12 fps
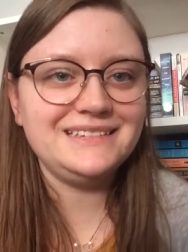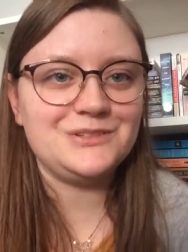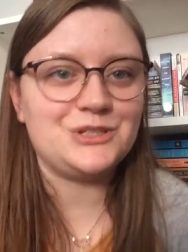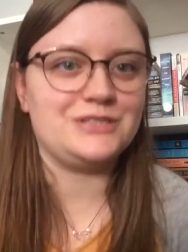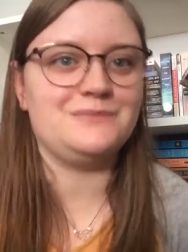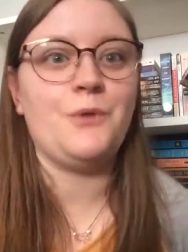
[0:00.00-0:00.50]

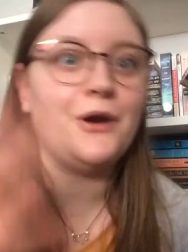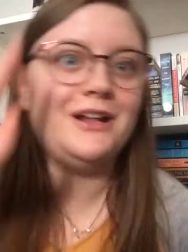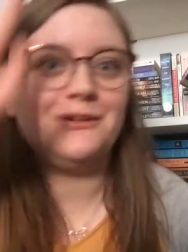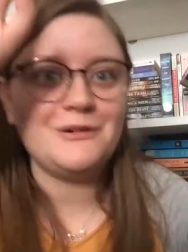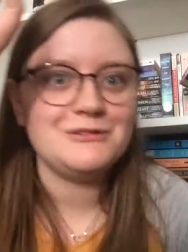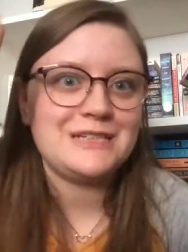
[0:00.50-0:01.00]
Just
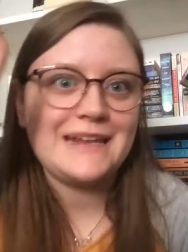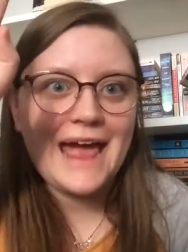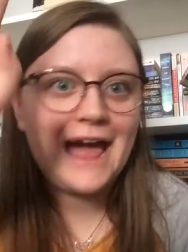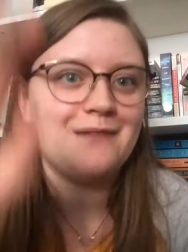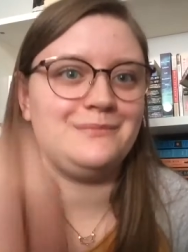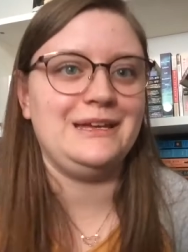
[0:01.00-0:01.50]
spoiled what was gonna
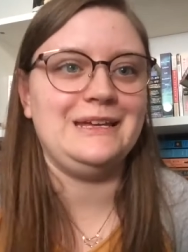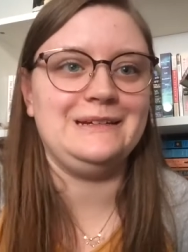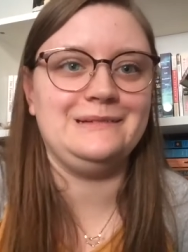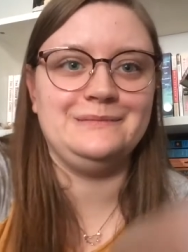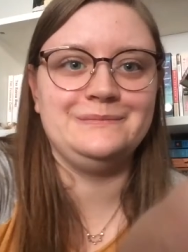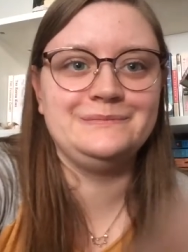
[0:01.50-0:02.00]

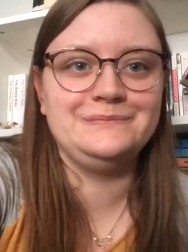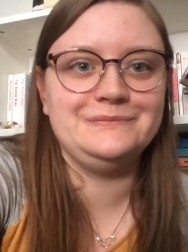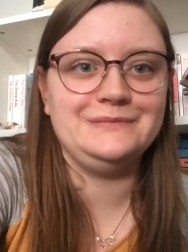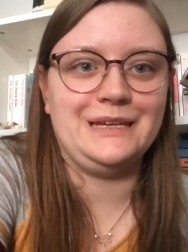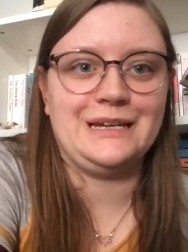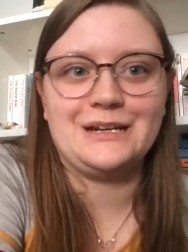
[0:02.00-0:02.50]
happen,
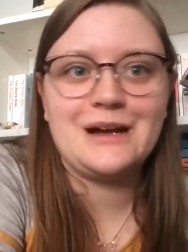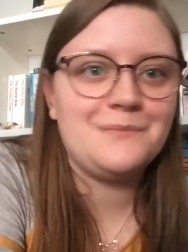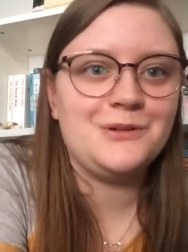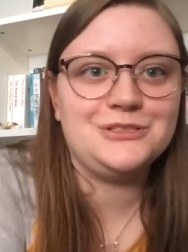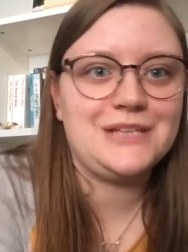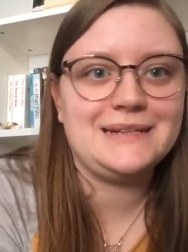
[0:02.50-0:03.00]
a
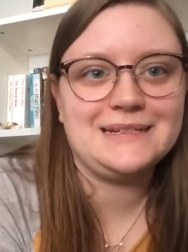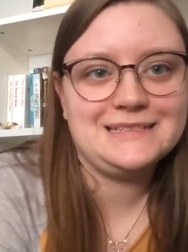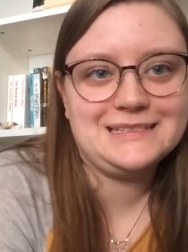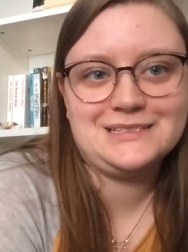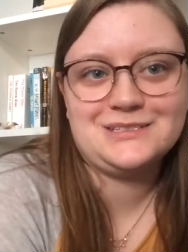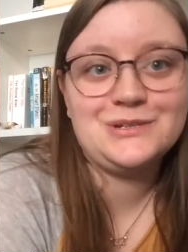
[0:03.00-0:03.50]
couple
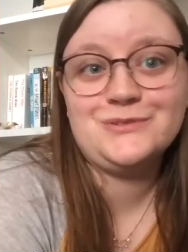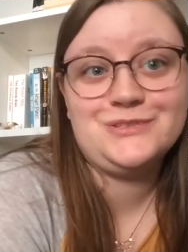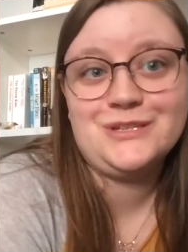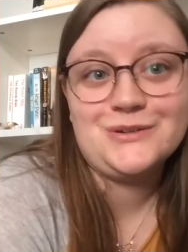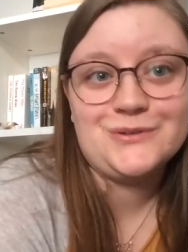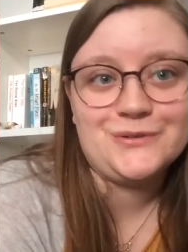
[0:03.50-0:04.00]
sentences too
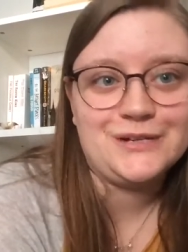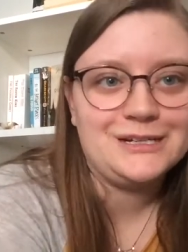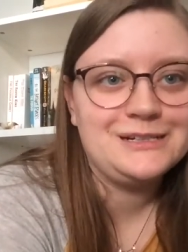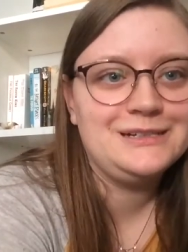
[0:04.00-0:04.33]
soon.